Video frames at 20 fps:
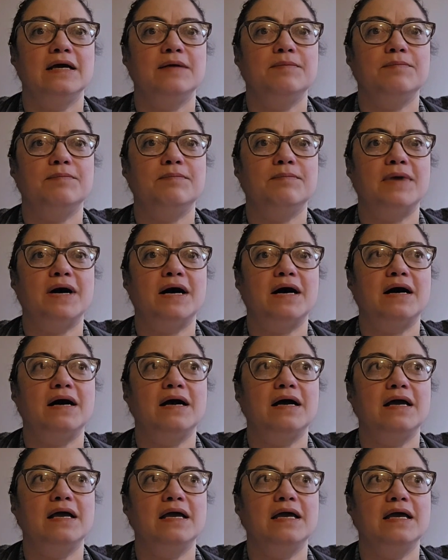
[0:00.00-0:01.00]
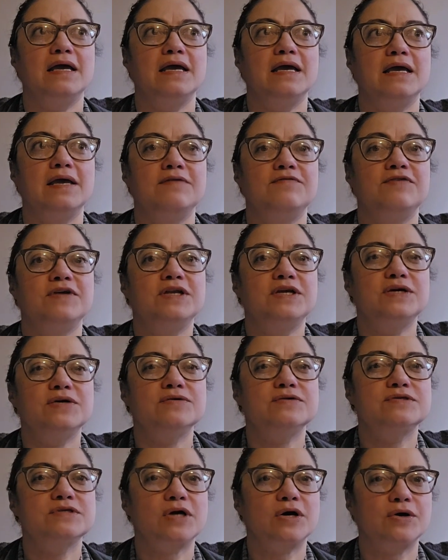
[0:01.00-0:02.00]
my
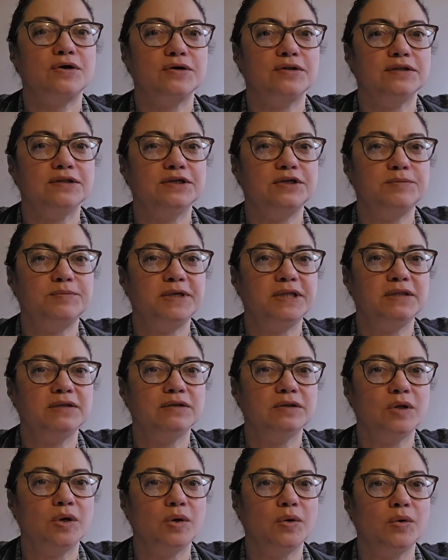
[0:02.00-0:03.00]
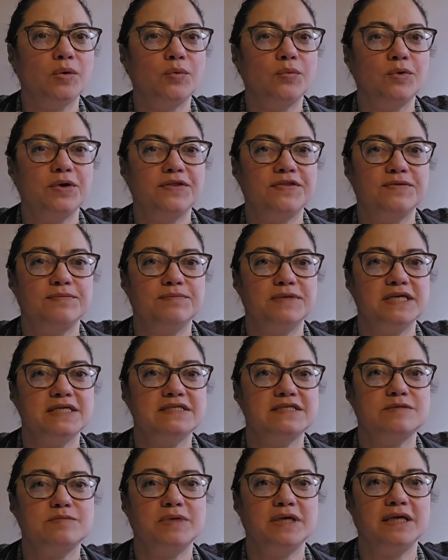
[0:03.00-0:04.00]
videos are a little bit low with me
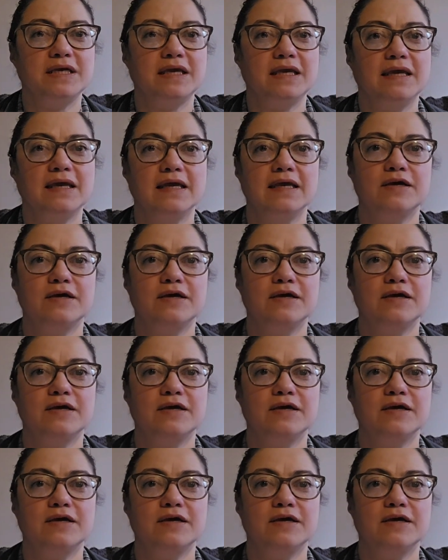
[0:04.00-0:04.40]
speaking.